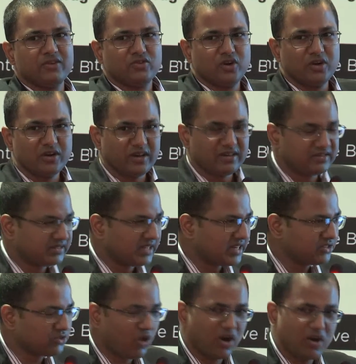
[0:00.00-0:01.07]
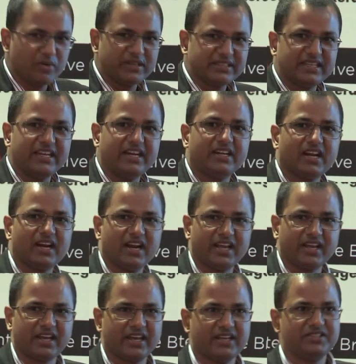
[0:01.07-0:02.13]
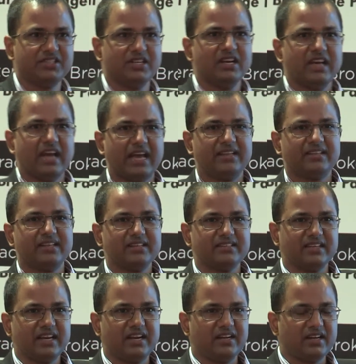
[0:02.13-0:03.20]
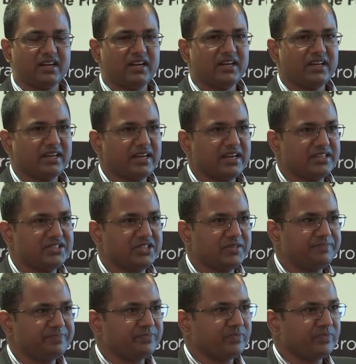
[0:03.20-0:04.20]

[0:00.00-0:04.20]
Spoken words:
So there is always an interlinkage, and this interlinkage,